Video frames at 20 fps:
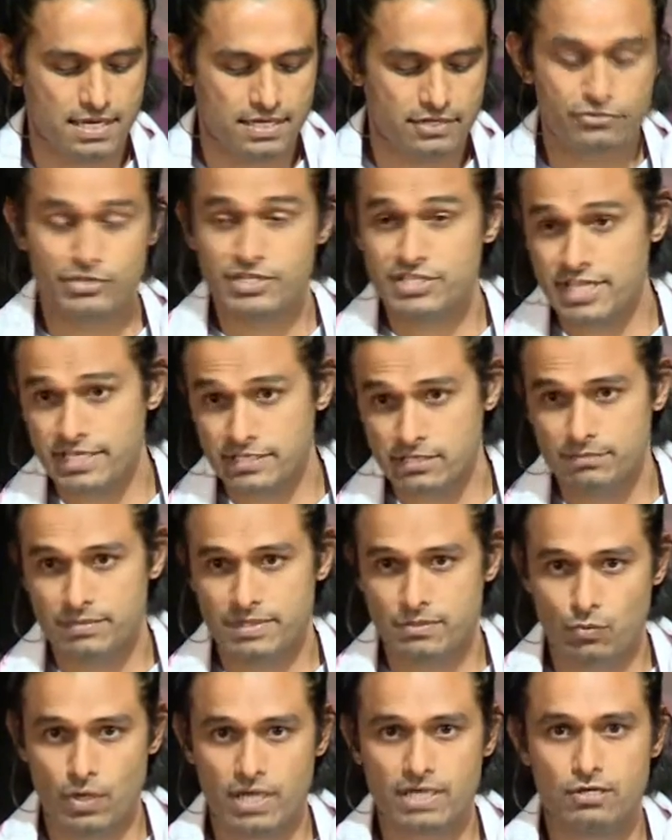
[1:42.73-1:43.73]
three gentlemen,
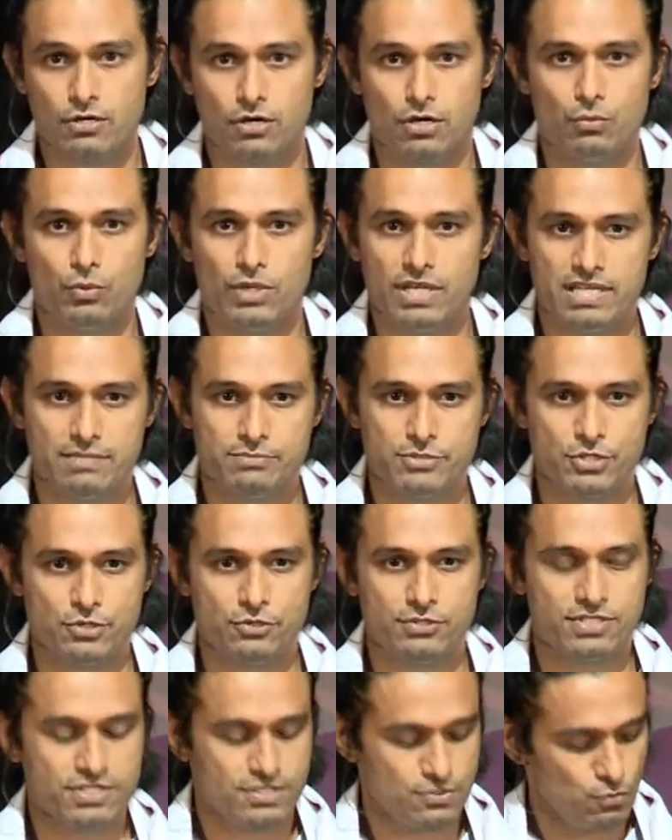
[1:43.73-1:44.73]
one called William
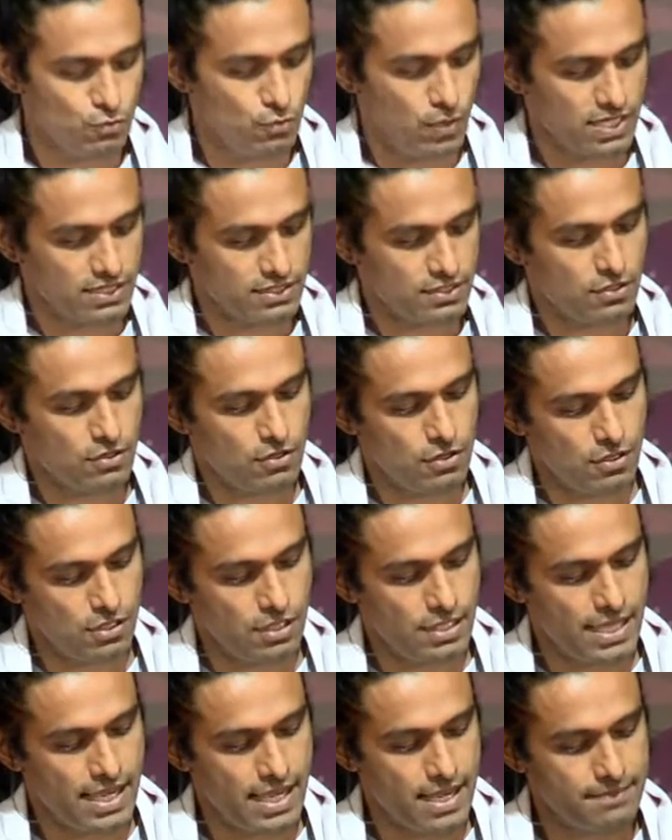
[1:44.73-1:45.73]
Jones, one called